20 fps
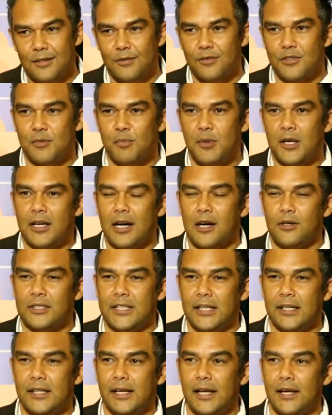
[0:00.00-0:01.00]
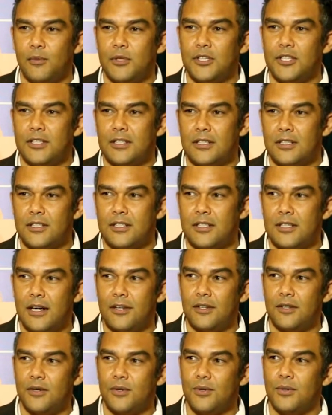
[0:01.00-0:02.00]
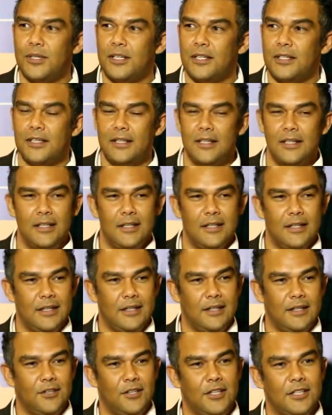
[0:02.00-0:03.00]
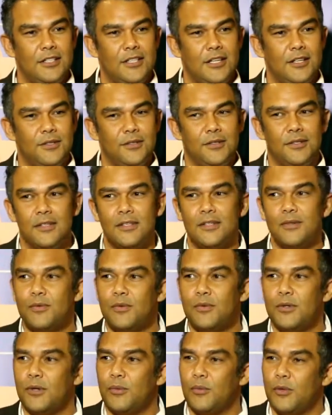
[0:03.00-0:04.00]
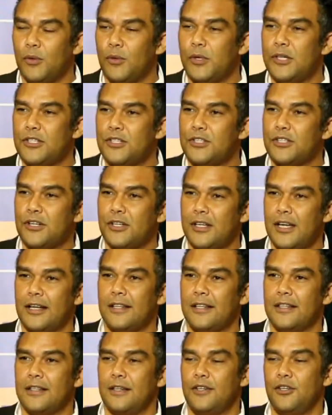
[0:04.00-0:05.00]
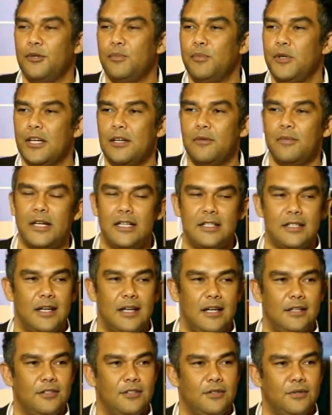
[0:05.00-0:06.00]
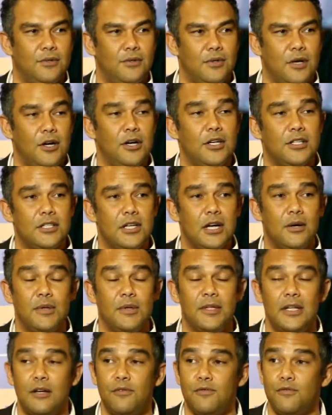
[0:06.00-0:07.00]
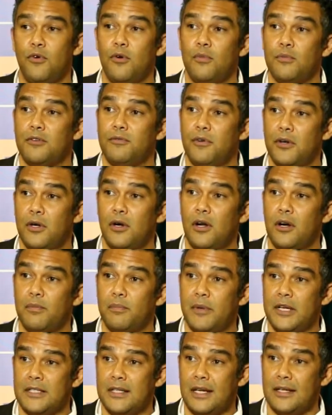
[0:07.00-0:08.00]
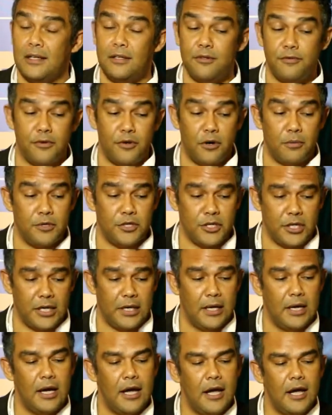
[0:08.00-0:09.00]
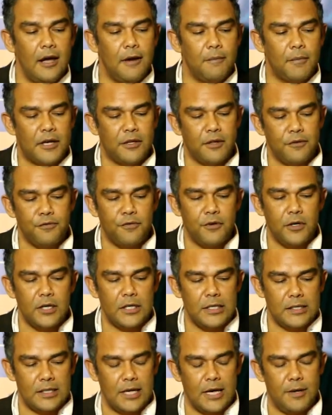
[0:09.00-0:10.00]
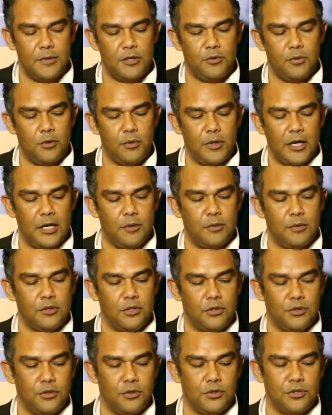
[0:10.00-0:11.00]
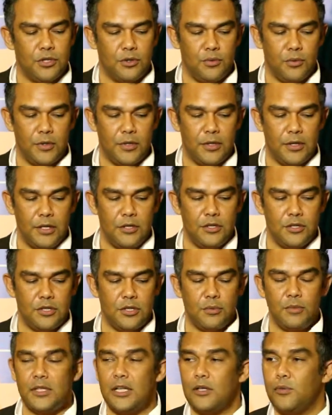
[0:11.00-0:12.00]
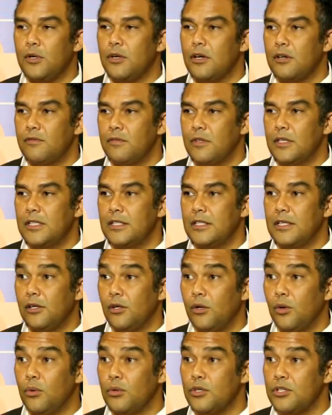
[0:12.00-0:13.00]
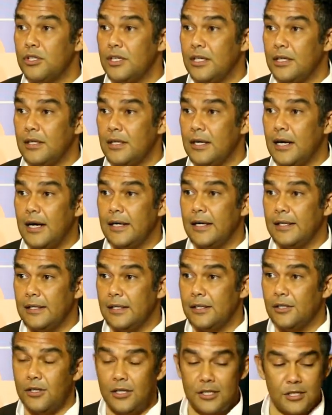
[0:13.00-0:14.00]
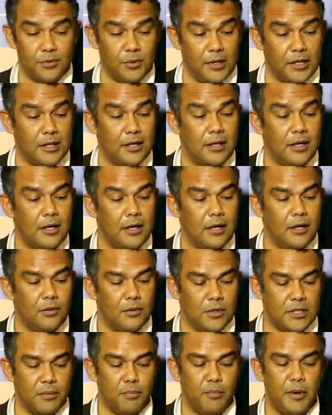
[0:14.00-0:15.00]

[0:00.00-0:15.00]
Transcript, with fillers: We speak Gauteng language, just around the corner. In HartRAO, we, we always used to connect the European baseline to HartRAO, and that formed a very long baseline interferometry. But it's the first time that we were able to do so with the instrument that we converted and launched in Ghana last week was a